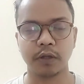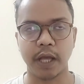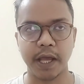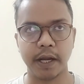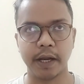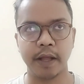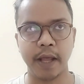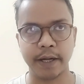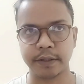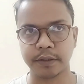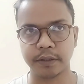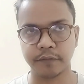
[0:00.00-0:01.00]

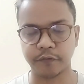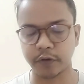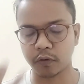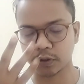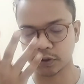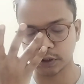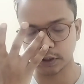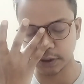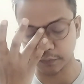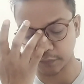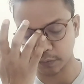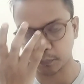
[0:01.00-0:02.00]
at different locations
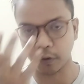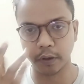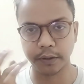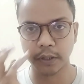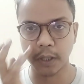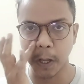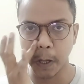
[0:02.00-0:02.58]
and different points.